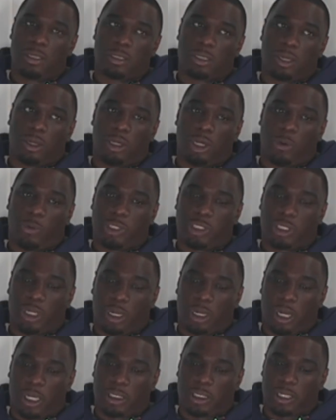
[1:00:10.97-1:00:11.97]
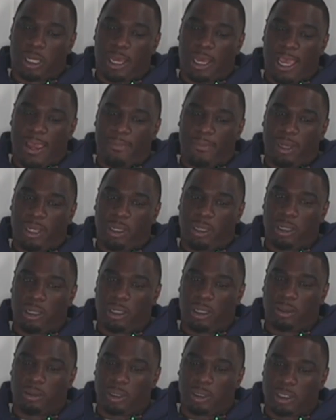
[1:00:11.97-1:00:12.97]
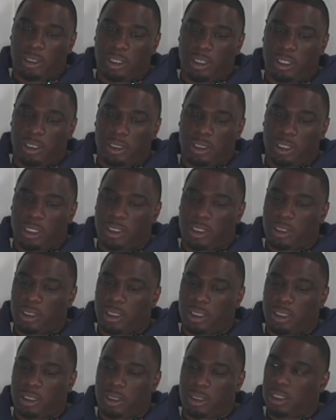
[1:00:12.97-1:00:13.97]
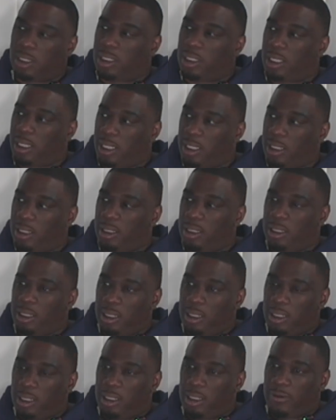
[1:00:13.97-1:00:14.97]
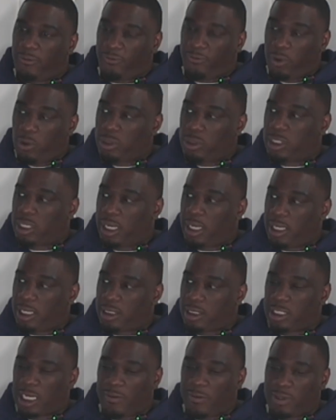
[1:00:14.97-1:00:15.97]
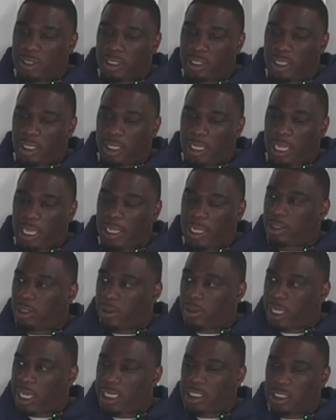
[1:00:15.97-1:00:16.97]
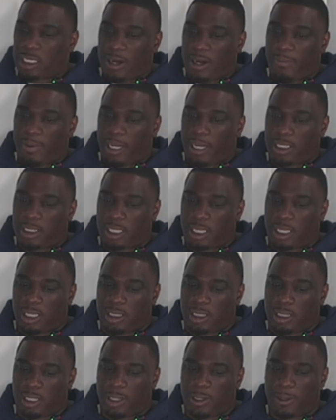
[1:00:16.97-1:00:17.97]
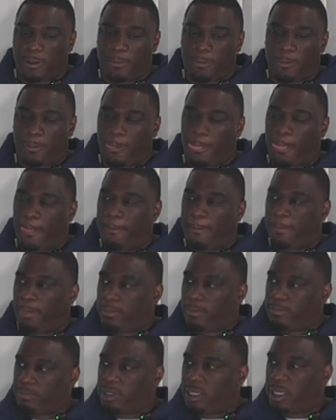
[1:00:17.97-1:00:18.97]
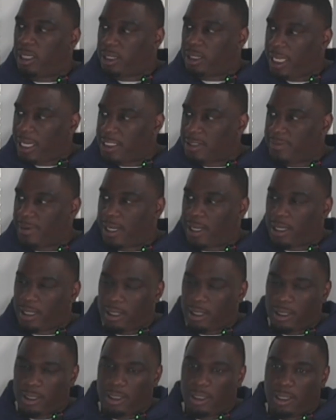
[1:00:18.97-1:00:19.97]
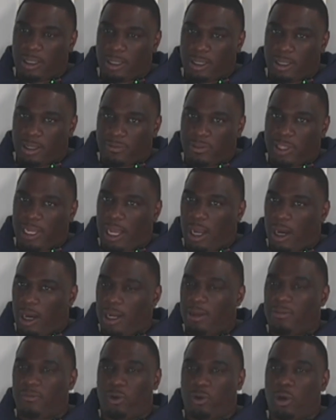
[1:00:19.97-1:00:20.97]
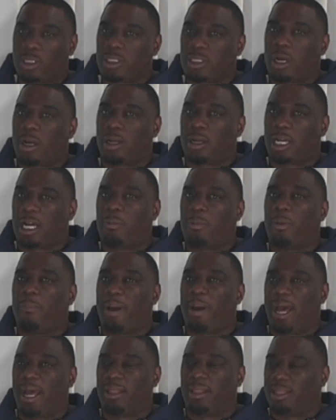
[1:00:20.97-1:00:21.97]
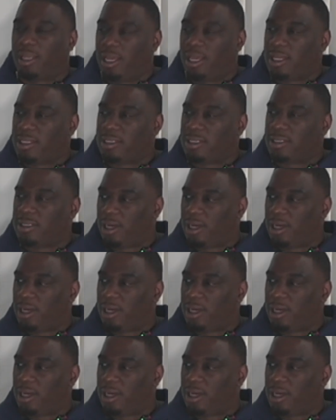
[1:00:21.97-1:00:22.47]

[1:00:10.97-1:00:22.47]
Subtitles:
So, you know, we took our time, but, you know, it's a good, the food's good, the service good, like the location. Everybody says good things about it. I think I heard a couple bad things.